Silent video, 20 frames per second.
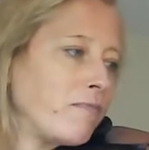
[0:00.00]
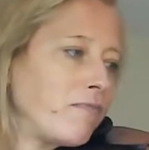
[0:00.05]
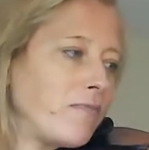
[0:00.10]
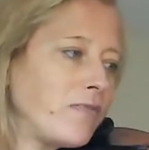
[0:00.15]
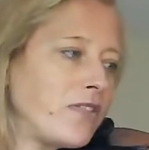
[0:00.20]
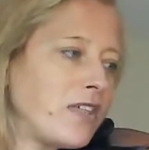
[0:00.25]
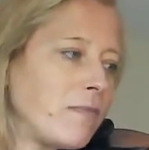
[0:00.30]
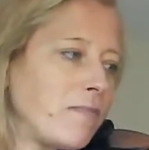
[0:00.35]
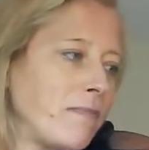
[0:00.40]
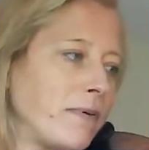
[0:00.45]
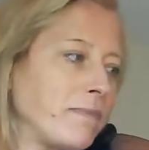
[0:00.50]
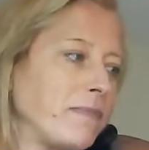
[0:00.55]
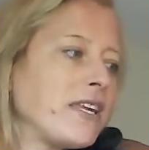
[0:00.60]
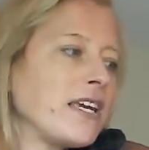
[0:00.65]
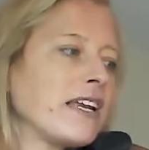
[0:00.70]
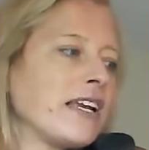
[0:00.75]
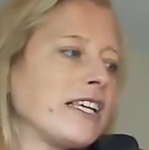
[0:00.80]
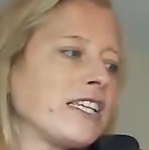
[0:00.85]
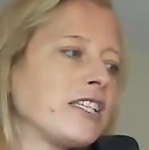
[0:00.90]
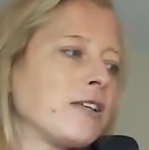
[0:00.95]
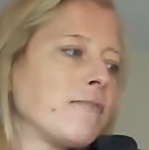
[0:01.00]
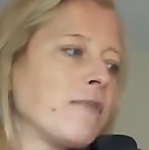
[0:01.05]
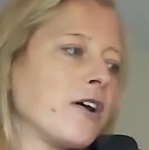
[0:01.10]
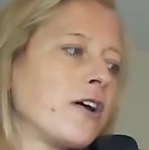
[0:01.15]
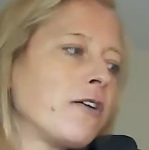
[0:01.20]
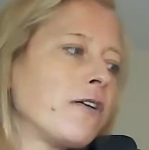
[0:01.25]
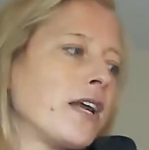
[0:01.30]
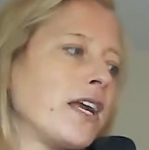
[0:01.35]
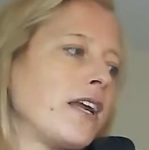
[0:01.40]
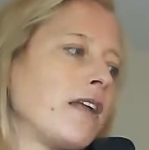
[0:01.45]
the pianissimo
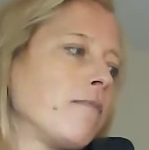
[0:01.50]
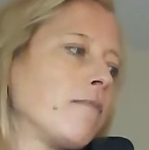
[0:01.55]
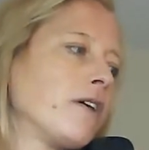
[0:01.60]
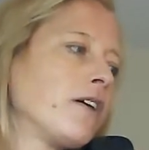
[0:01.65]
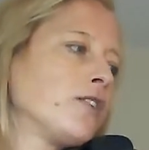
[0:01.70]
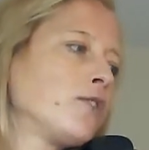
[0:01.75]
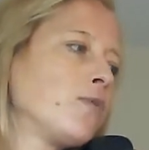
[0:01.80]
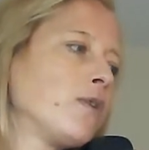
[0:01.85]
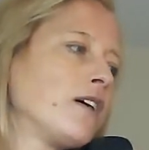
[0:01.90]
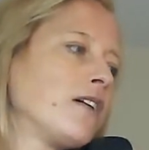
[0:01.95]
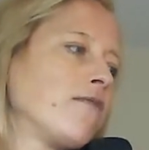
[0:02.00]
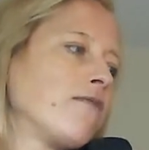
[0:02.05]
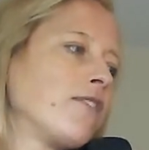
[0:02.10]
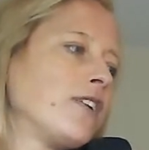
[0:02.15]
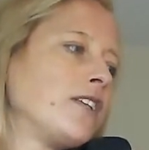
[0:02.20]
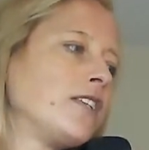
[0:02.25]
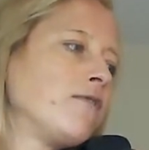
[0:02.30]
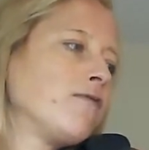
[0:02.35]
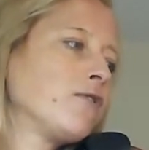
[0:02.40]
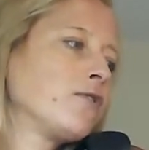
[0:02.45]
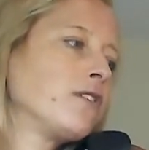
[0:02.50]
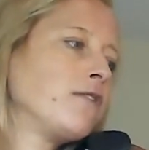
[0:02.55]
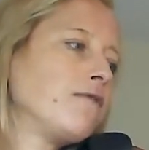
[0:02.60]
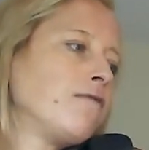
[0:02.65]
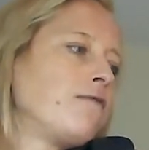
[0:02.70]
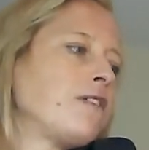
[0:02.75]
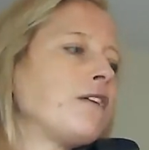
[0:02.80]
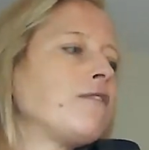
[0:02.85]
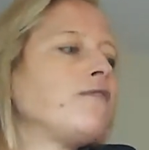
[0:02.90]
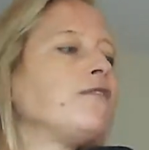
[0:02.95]
in bar 12, 13, 14,
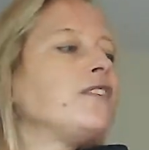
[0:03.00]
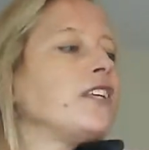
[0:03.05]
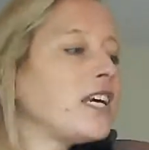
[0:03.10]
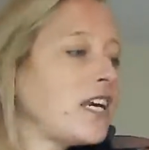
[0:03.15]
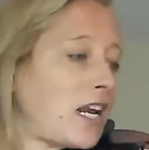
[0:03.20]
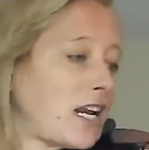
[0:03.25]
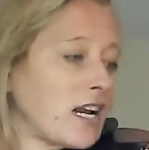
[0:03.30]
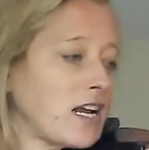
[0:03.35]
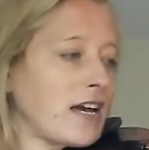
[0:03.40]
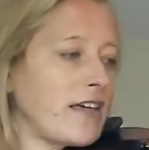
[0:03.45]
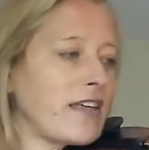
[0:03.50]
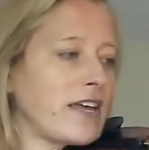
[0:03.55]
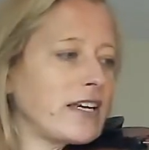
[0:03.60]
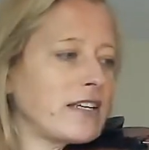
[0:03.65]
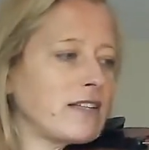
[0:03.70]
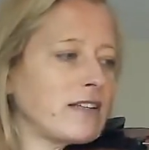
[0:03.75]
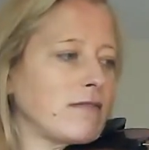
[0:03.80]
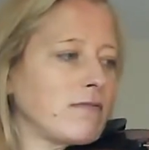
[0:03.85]
15, like this.